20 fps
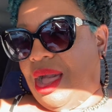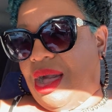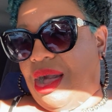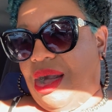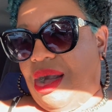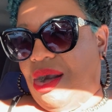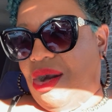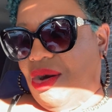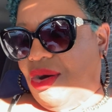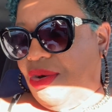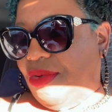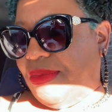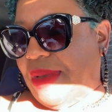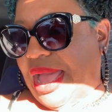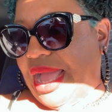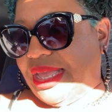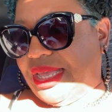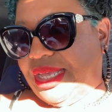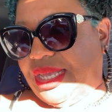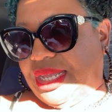Oh,
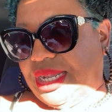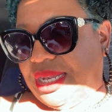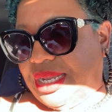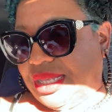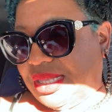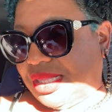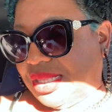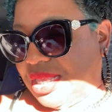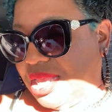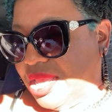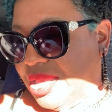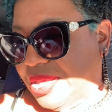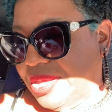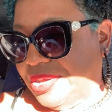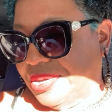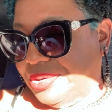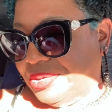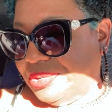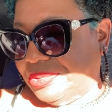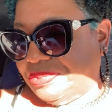my goodness.
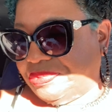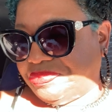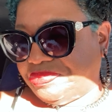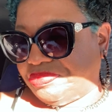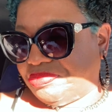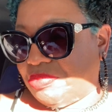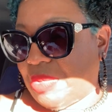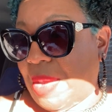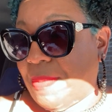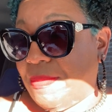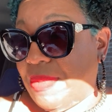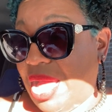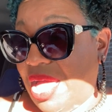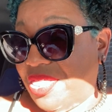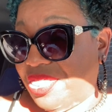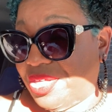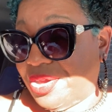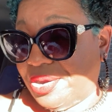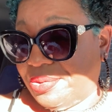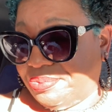My
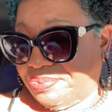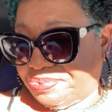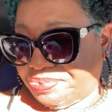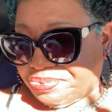mother